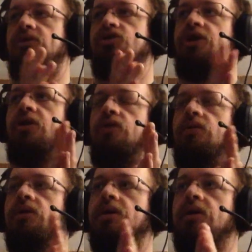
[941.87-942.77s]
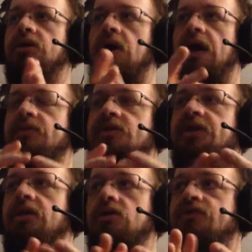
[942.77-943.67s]
the show. Though I would
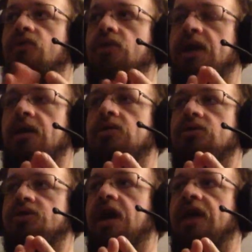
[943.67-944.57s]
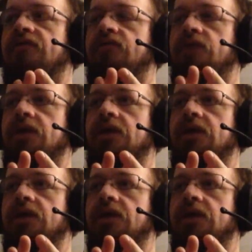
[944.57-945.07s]
say those four characters kind of